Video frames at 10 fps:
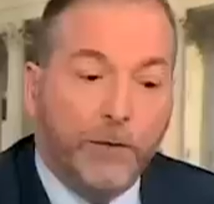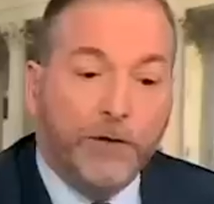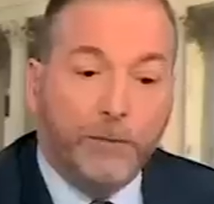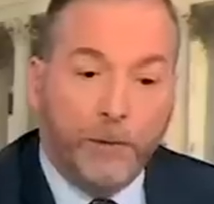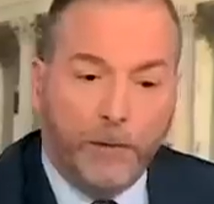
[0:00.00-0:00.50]
you
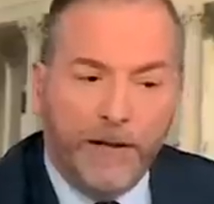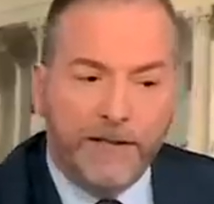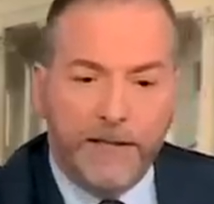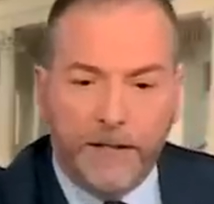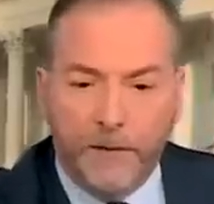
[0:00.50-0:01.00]
would support
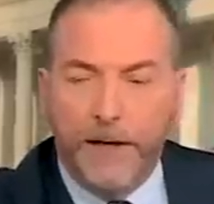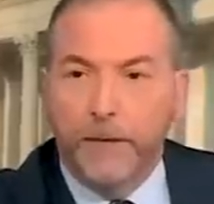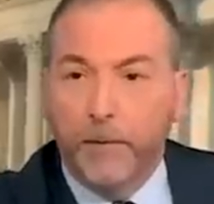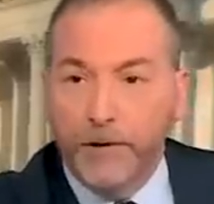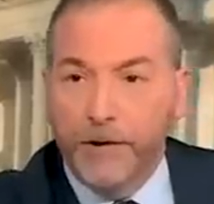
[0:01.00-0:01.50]
a six
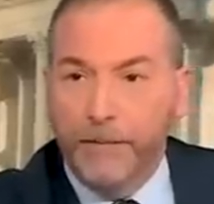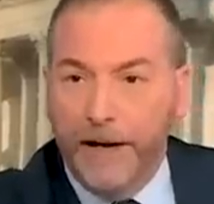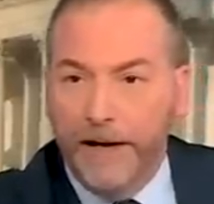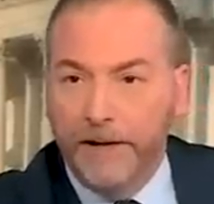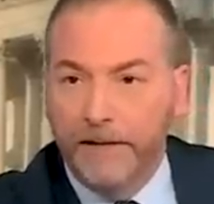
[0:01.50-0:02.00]
week abortion
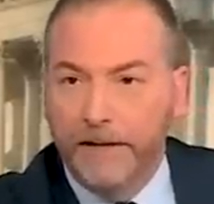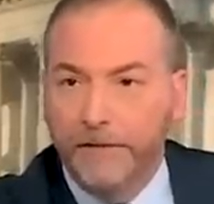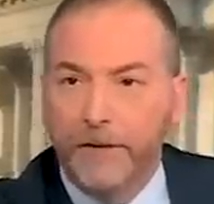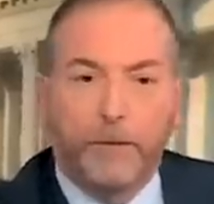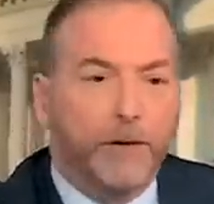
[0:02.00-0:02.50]
ban
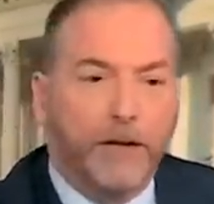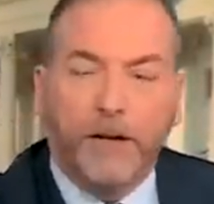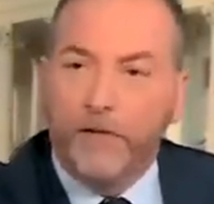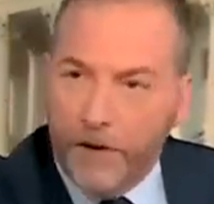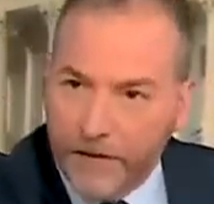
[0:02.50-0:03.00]
if you were
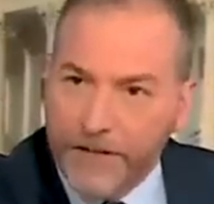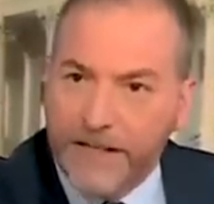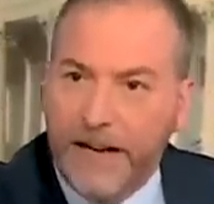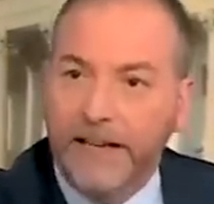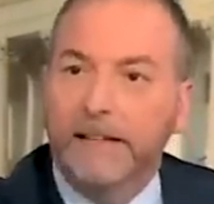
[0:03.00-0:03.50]
a governor of a
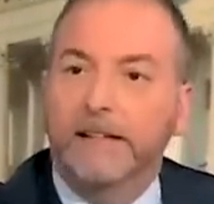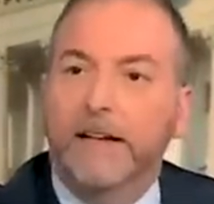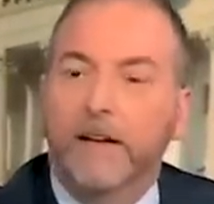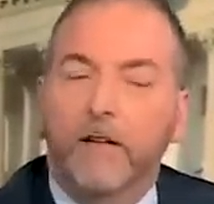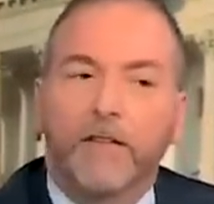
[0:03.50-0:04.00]
state
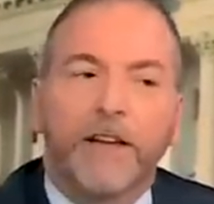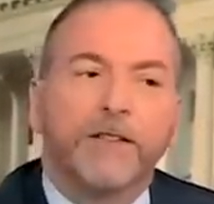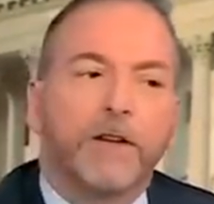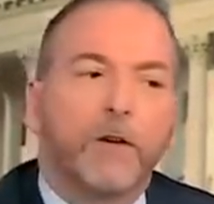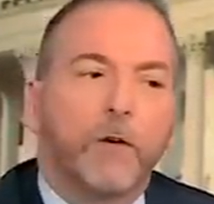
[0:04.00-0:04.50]
and all
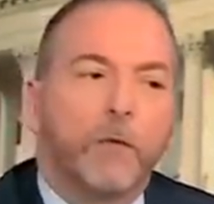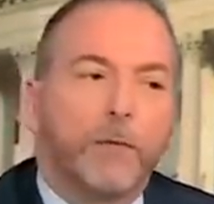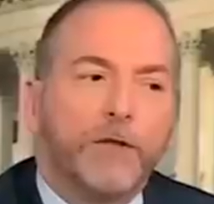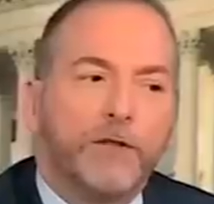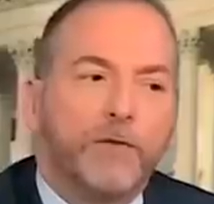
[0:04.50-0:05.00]
this.
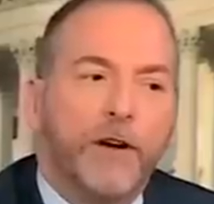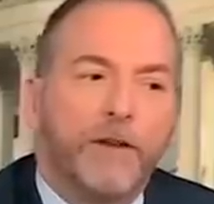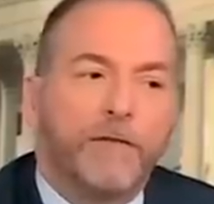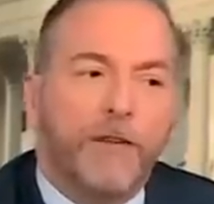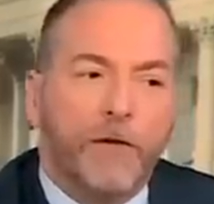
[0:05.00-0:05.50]
What would you do
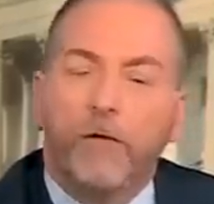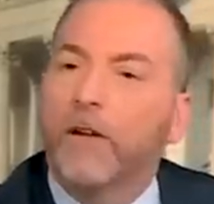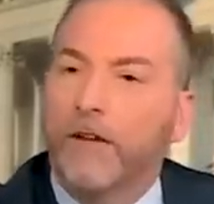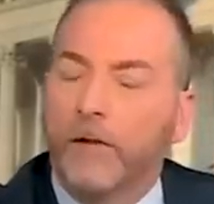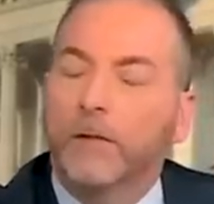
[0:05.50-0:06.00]
on a
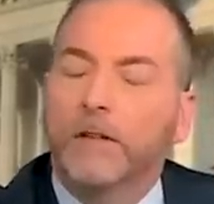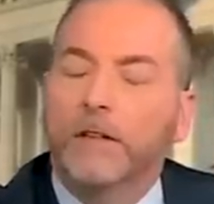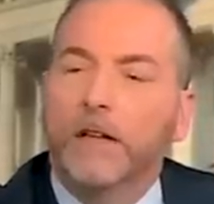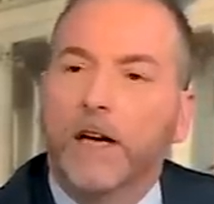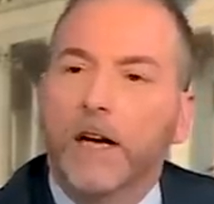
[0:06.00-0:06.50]
federal level?
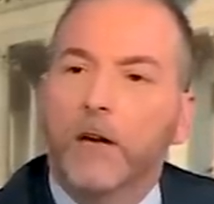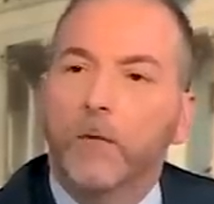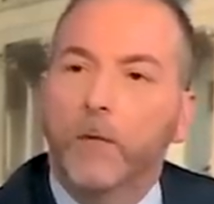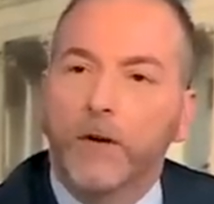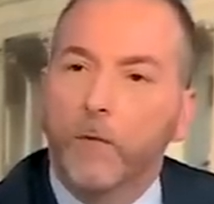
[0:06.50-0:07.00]
so,
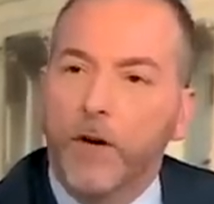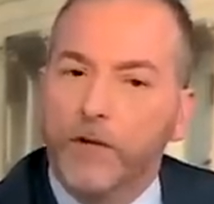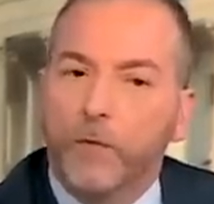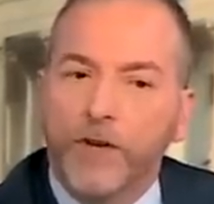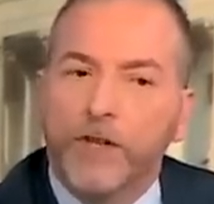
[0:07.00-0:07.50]
uh, so
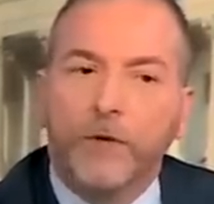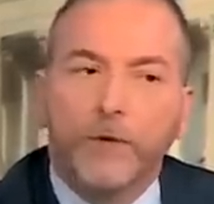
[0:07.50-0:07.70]
would, would, would,